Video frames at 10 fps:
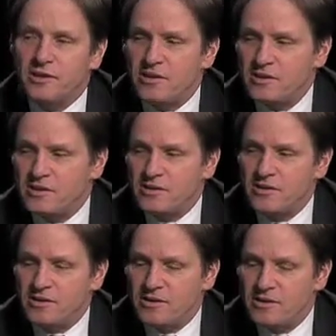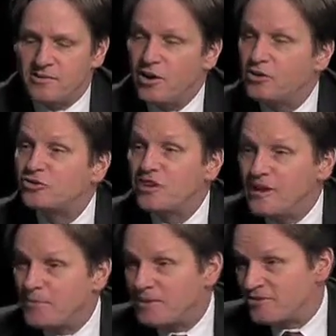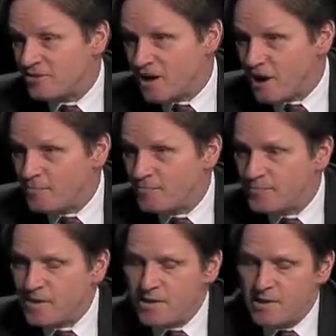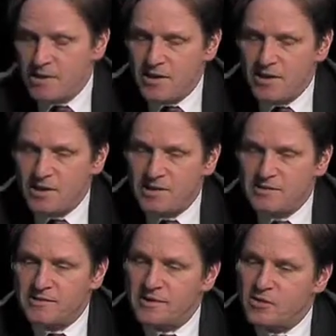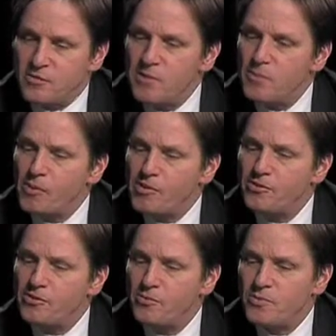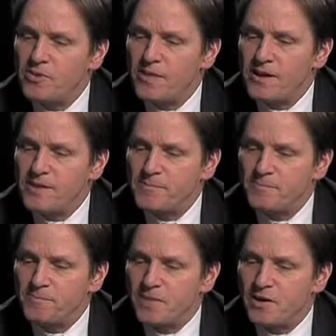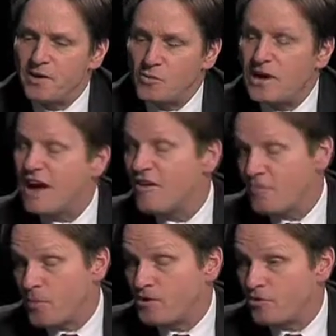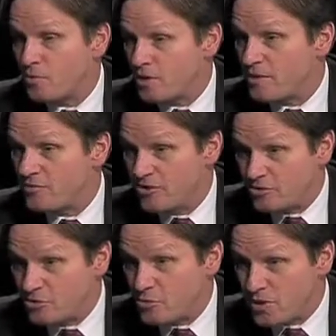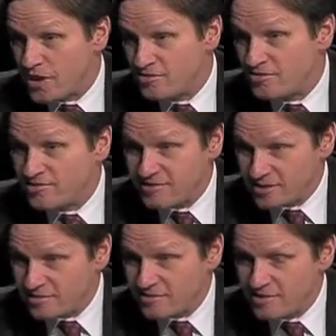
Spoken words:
It's called Champions Cup. And we partnered with them. We have partnered with them since 2006.